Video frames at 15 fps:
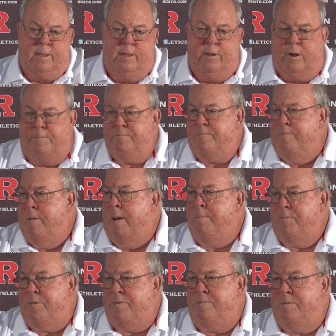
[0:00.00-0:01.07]
know,
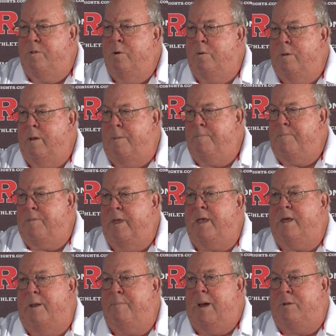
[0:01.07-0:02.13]
I'm
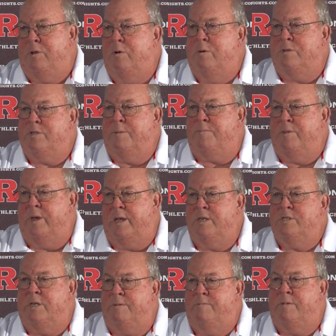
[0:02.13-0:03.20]
thinking about doing some
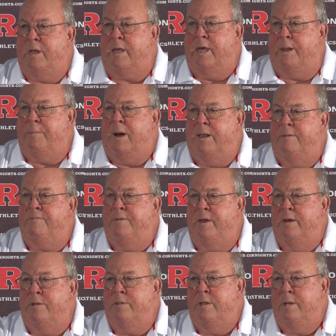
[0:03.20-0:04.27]
things to get them on the
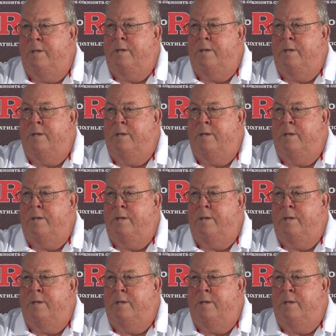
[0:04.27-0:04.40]
field.